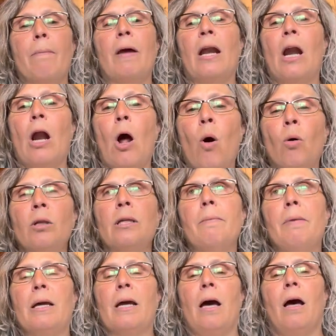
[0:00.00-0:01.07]
But it only
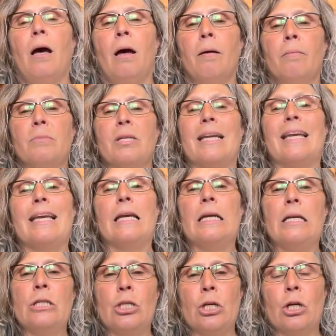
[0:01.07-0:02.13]
becomes
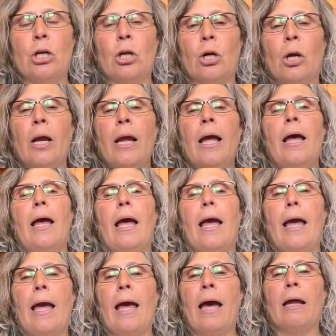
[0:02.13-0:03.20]
easier
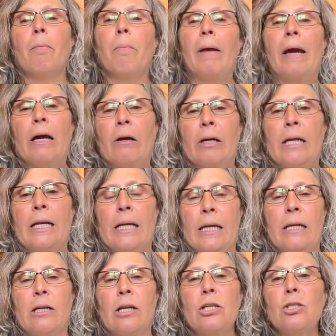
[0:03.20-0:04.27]
at burying
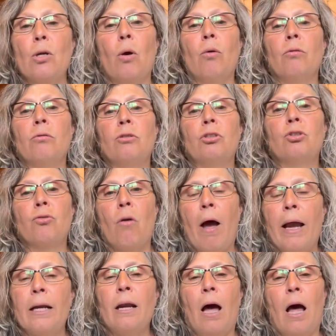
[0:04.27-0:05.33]
it. So
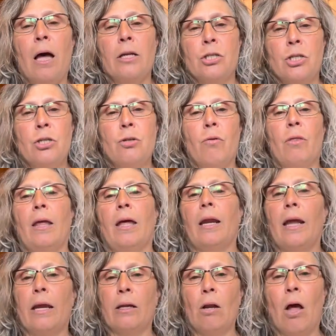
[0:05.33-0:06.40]
try not to do
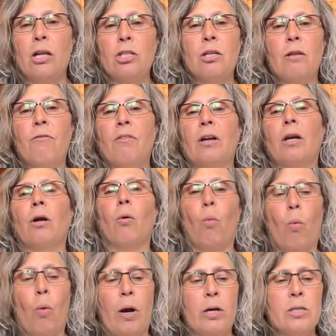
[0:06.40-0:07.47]
that. Acknowledge the fear.
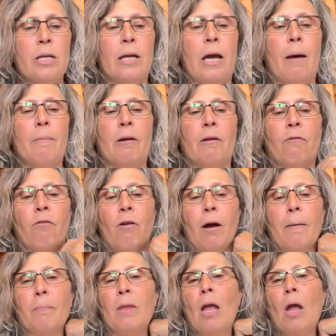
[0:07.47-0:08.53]
Where is it coming
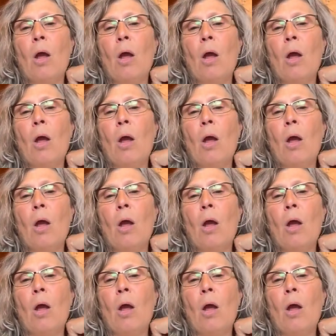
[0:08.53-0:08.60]
from?